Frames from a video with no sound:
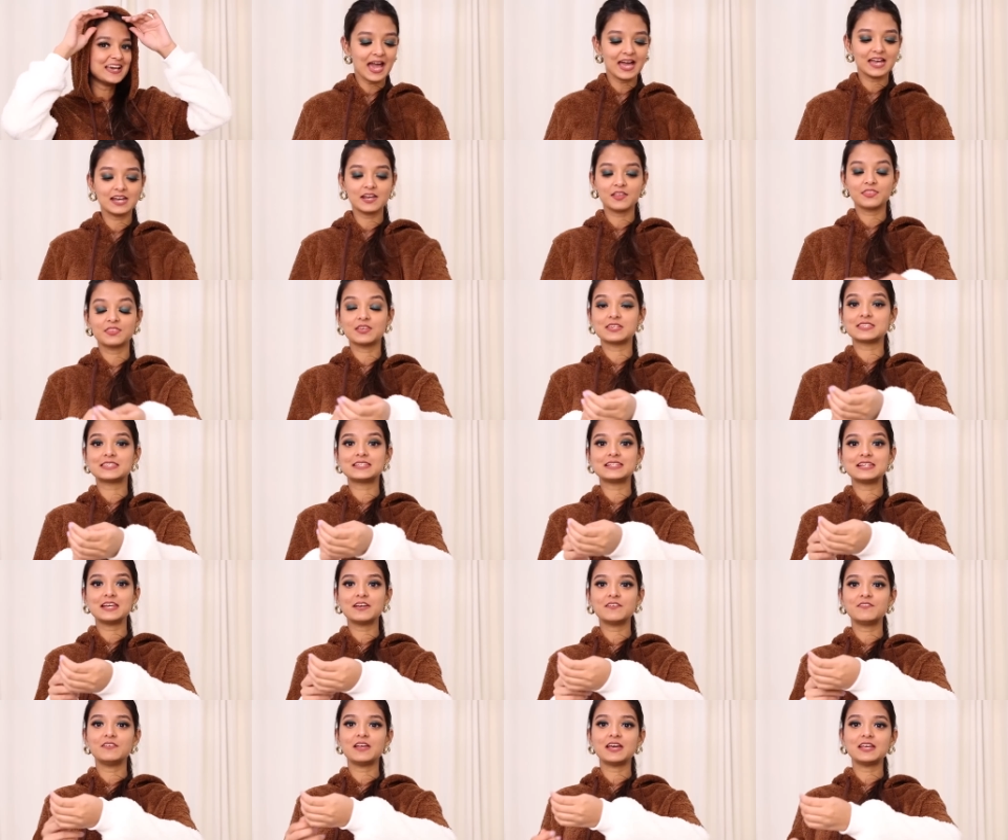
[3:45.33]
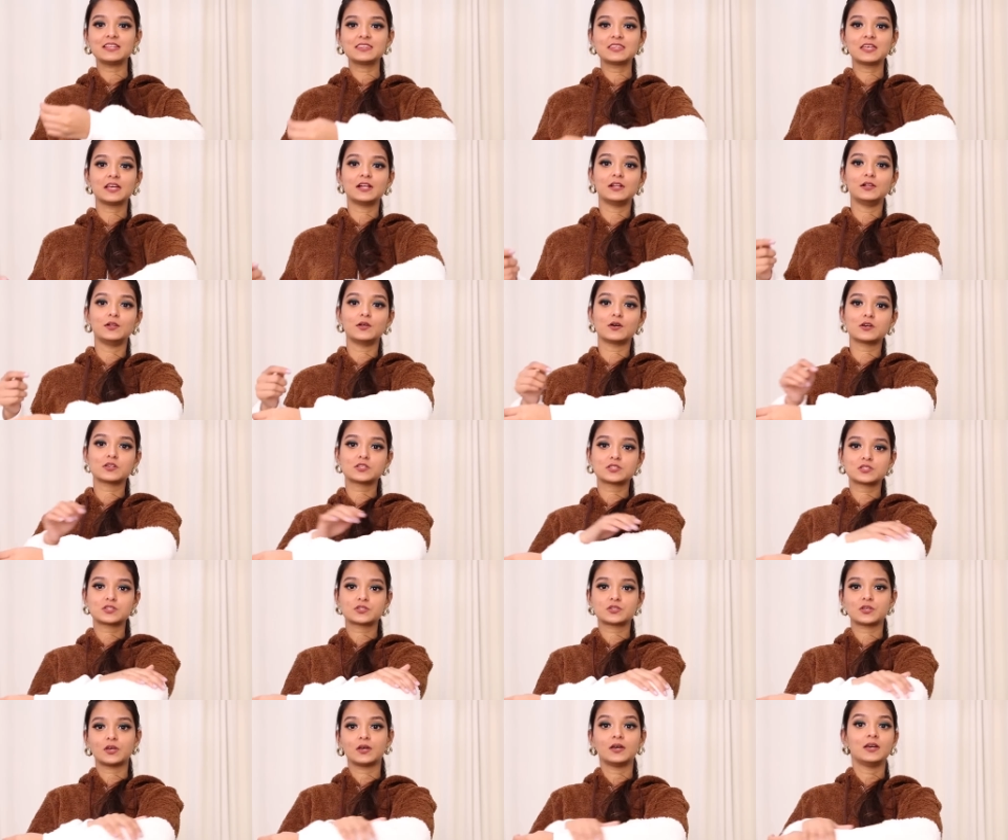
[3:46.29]
And the sleeve length
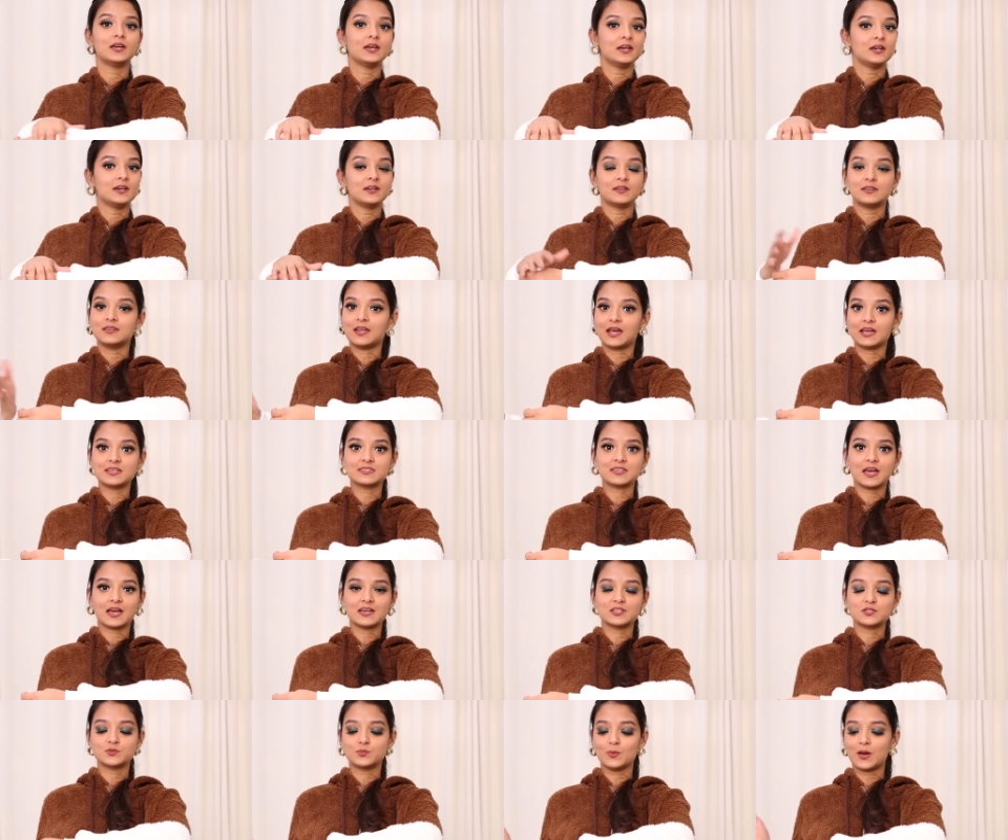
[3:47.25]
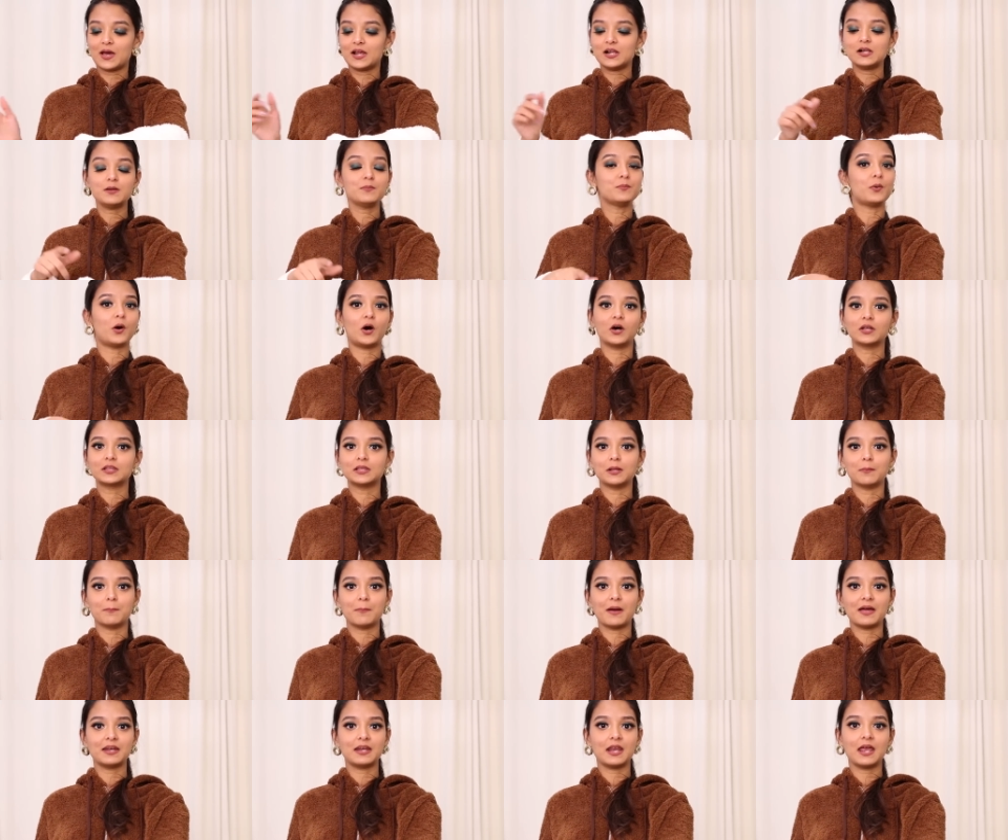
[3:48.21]
looks nice as well. Bahut
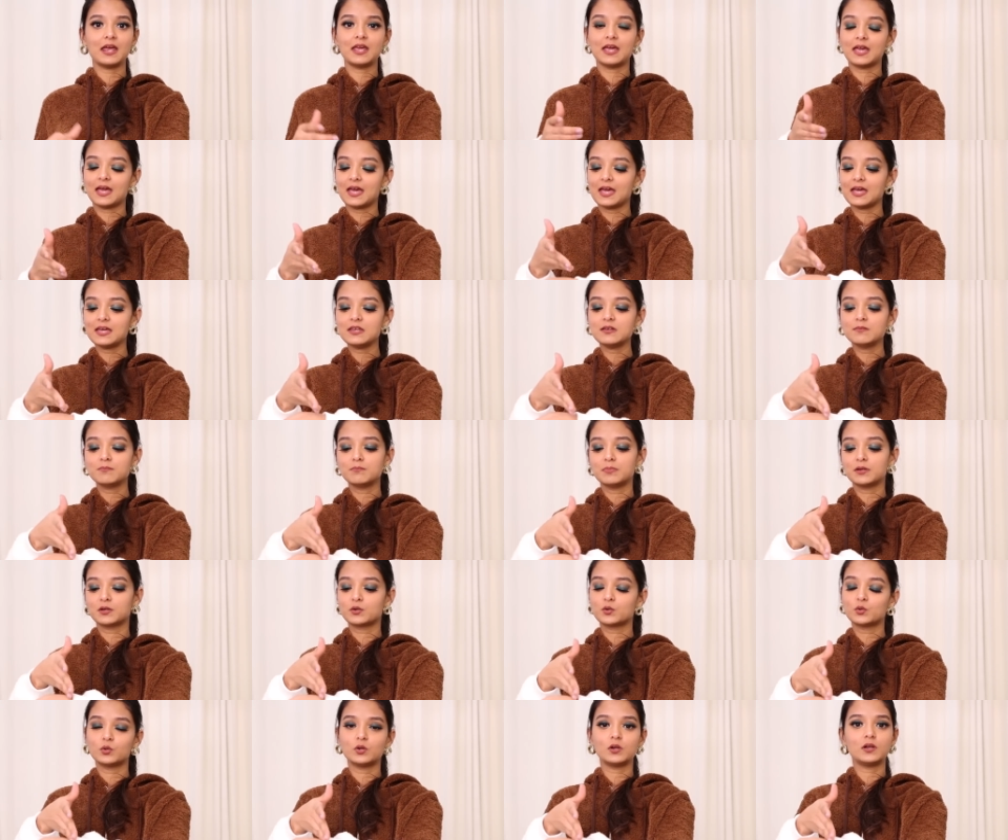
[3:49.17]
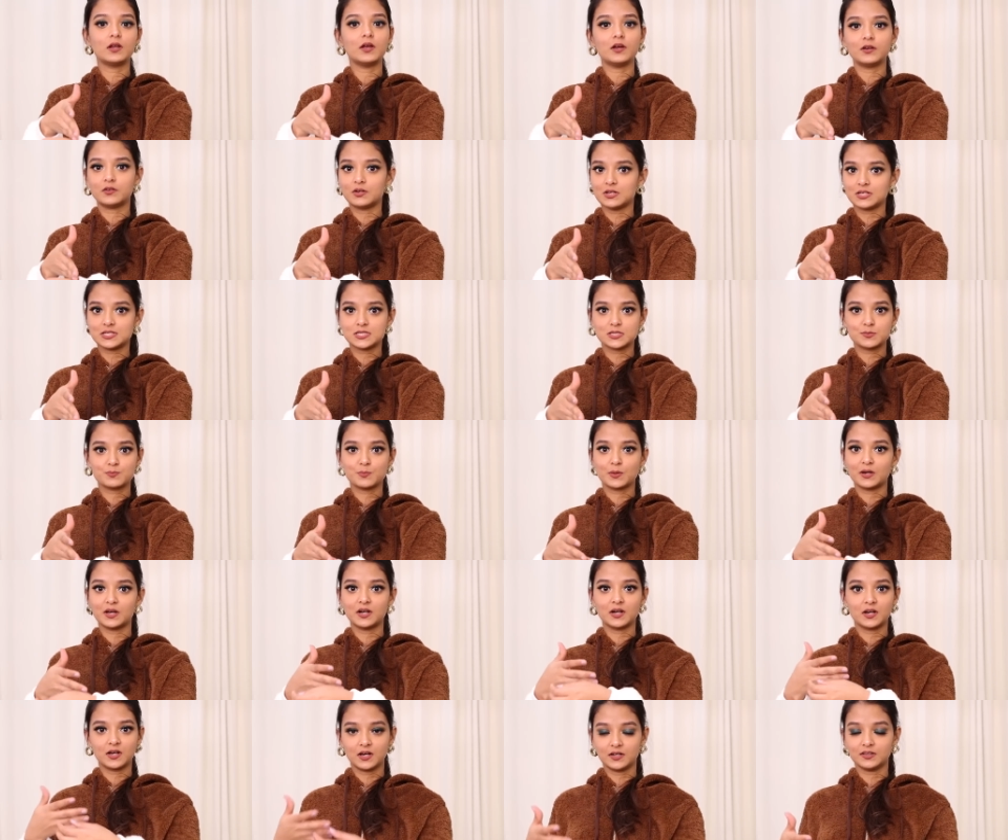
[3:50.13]
lamba nahi hai. Bilkul wrist
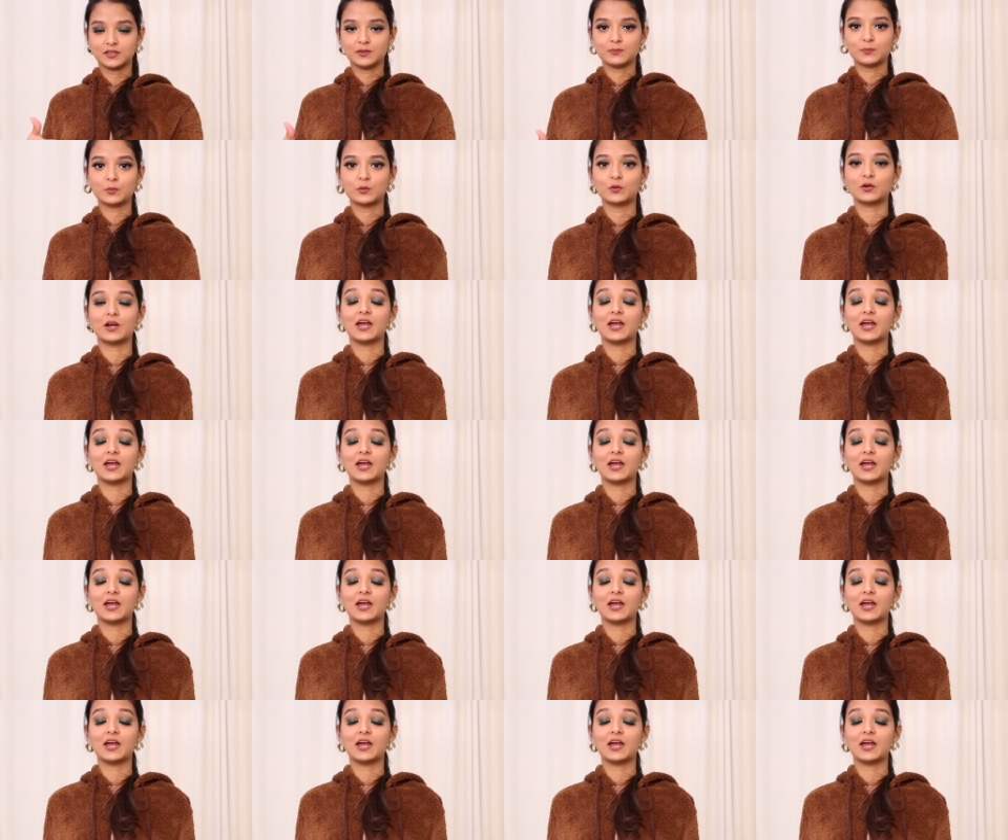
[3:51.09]
par khatam ho